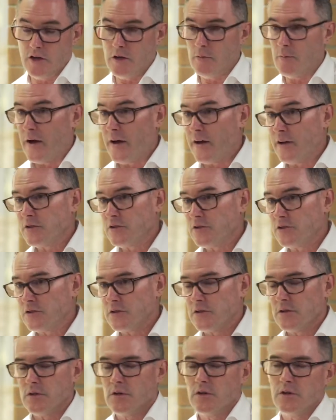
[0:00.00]
Emails.
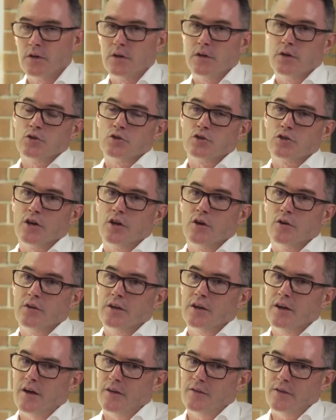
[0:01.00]
So,
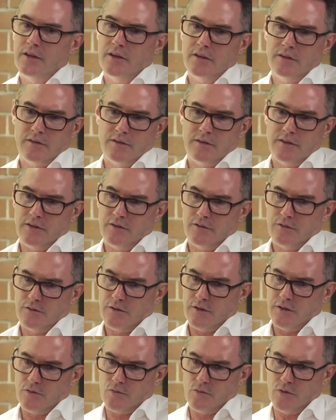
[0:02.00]
yeah, I think
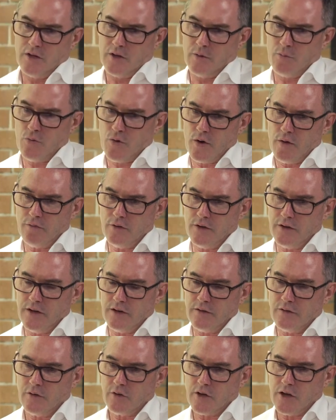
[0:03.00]
it's really prevalent
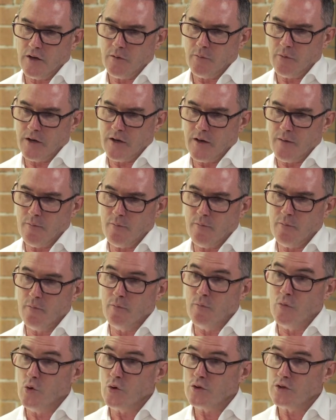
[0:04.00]
and it's going to become
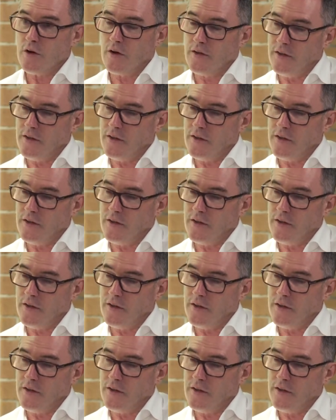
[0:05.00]
more so.